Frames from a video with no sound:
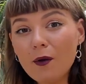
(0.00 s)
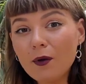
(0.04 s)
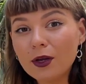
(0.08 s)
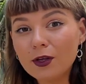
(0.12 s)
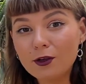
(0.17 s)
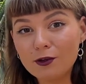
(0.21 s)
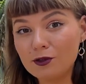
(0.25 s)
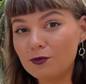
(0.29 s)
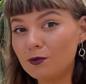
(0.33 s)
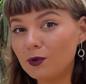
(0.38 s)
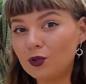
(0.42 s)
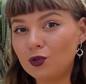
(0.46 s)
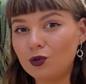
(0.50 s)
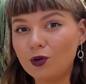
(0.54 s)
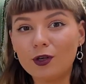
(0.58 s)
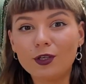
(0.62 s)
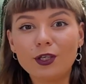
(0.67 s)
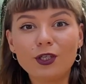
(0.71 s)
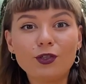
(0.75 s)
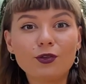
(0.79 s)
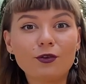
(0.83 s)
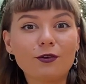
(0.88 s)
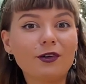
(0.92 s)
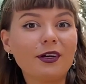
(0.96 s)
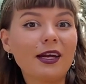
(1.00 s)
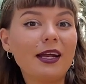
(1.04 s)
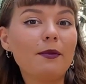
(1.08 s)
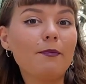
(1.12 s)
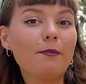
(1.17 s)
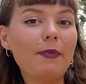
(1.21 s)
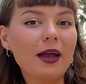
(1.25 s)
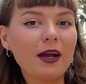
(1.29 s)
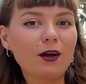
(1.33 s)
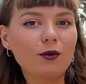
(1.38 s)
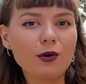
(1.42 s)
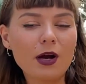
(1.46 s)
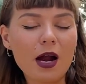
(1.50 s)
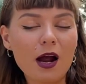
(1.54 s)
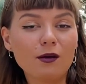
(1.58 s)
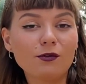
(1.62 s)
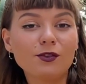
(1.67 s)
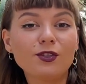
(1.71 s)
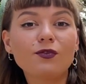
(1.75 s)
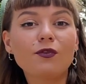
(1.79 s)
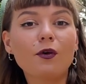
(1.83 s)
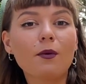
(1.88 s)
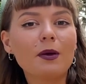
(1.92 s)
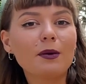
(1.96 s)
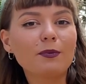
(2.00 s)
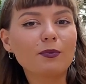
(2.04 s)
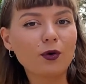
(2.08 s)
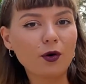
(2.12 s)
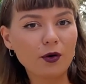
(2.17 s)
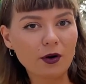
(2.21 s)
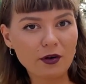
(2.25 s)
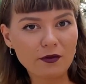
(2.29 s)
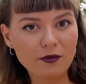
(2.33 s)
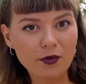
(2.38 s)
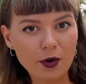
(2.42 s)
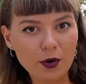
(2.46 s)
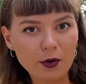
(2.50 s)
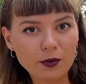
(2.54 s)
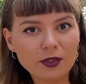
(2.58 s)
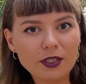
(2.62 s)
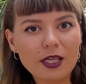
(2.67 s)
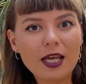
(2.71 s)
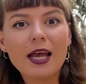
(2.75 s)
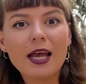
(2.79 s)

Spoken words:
I use Midjourney to create backgrounds for my product photos.